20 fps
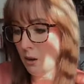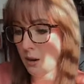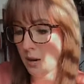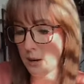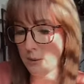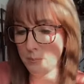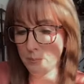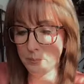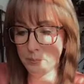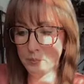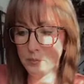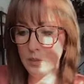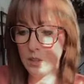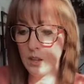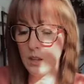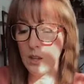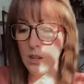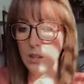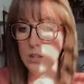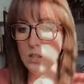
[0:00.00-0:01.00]
Okay,
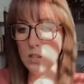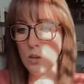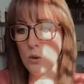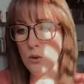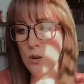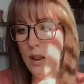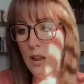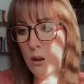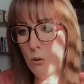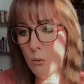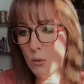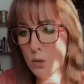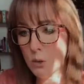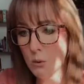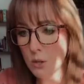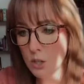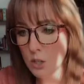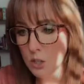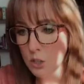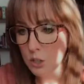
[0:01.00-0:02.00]
so now we're
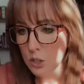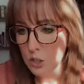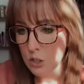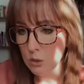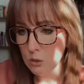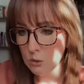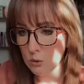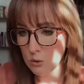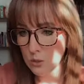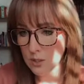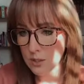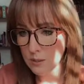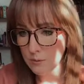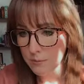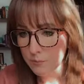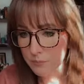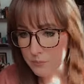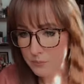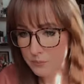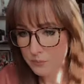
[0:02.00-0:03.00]
going to use,